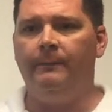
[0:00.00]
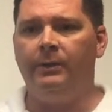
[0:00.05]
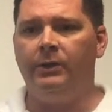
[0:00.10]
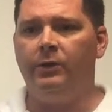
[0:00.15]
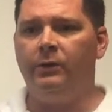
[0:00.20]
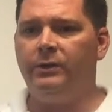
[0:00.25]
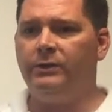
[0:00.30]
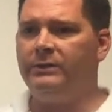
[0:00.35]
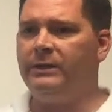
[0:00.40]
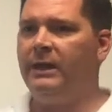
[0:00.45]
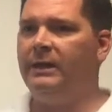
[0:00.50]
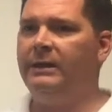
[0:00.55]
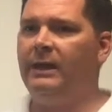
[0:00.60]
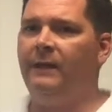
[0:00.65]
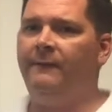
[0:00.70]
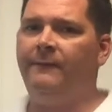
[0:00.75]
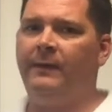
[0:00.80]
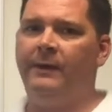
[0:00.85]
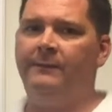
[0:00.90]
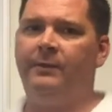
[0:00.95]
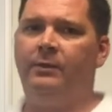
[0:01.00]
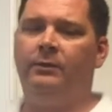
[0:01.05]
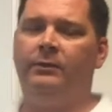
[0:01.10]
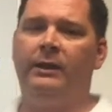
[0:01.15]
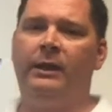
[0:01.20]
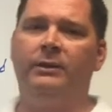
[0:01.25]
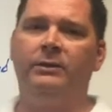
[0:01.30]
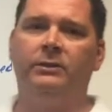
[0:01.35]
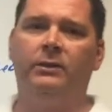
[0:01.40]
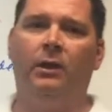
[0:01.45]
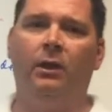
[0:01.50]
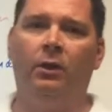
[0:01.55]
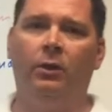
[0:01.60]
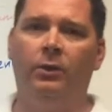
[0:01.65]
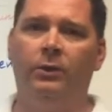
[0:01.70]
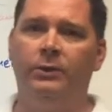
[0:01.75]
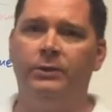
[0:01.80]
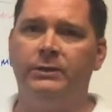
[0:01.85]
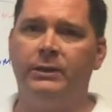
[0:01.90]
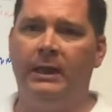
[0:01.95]
you could take that
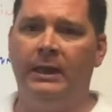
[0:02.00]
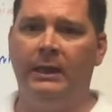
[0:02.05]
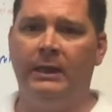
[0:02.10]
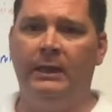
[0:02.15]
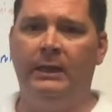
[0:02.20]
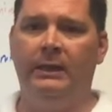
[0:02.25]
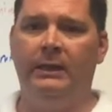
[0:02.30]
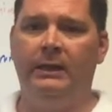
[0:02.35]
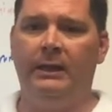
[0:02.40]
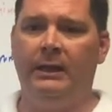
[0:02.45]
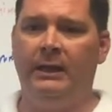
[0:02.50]
$500,000